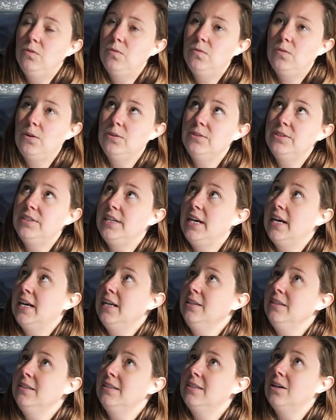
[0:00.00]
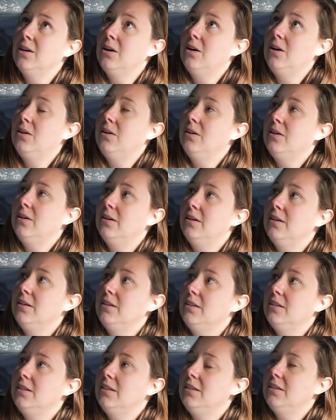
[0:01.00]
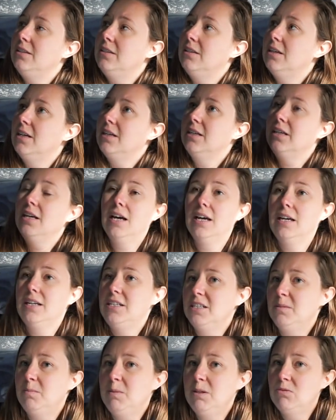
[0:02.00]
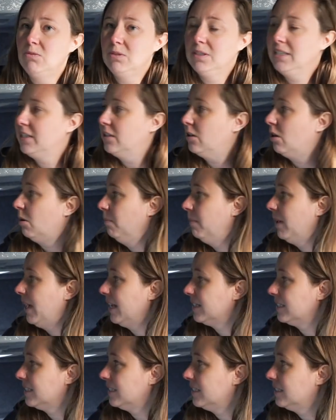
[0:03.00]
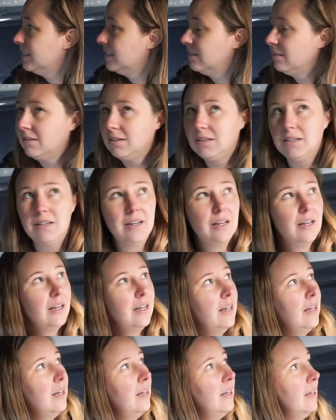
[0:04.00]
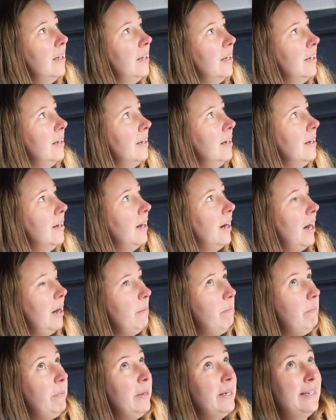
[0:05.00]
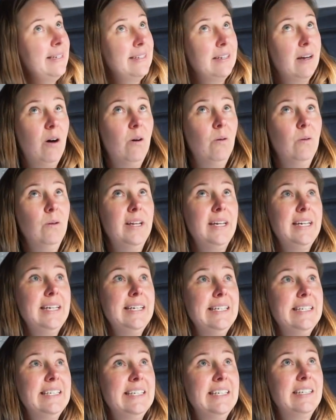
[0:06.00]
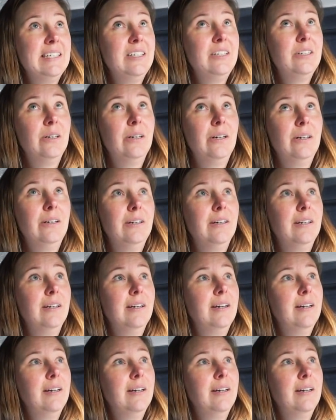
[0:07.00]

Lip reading: folds down, so yeah, it'd just be really compact, and I bet it's a whole lot easier to tow.